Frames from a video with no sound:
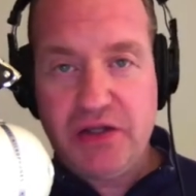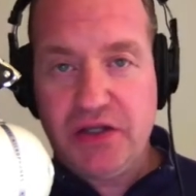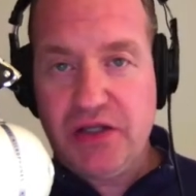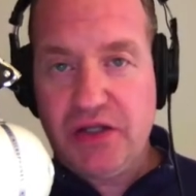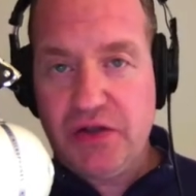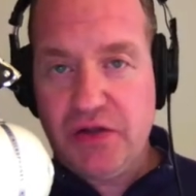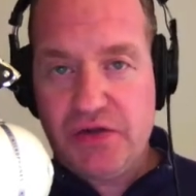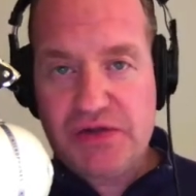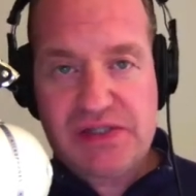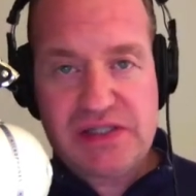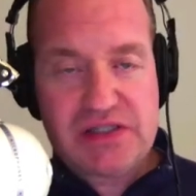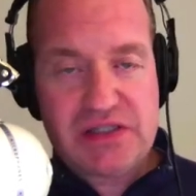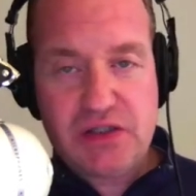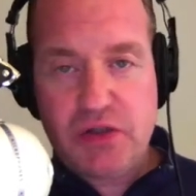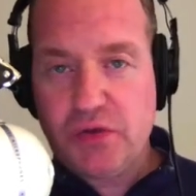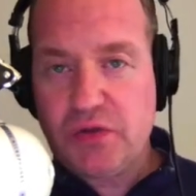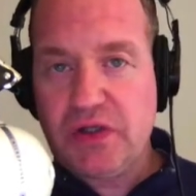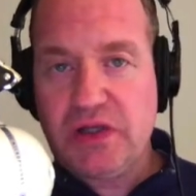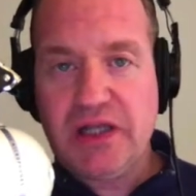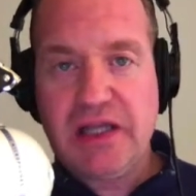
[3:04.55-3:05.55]
You can use this
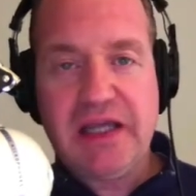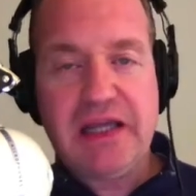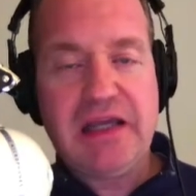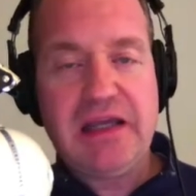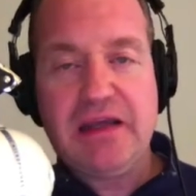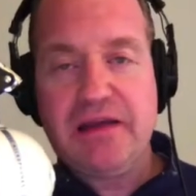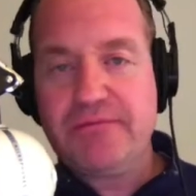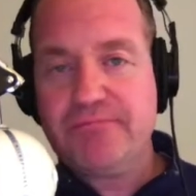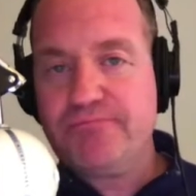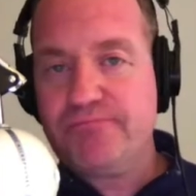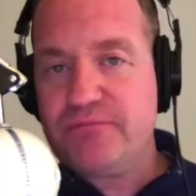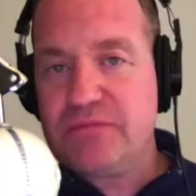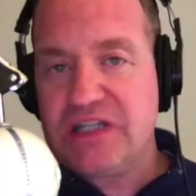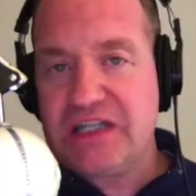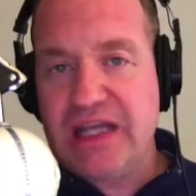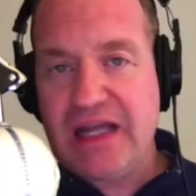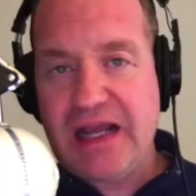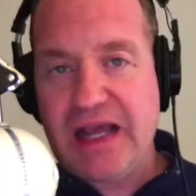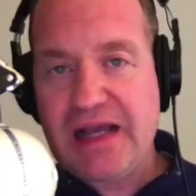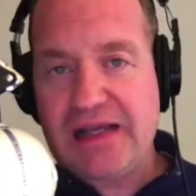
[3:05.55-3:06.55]
locally
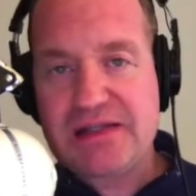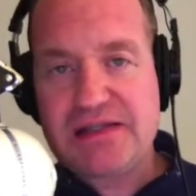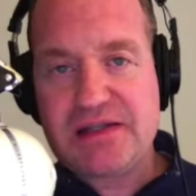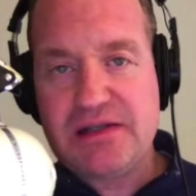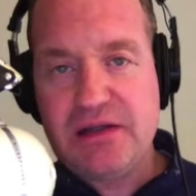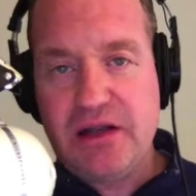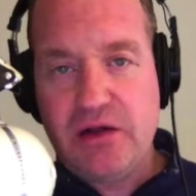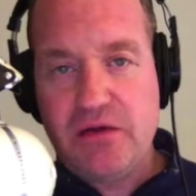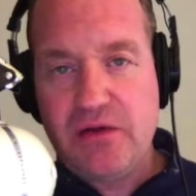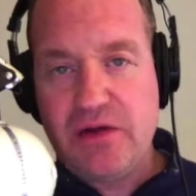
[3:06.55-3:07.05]
to get access,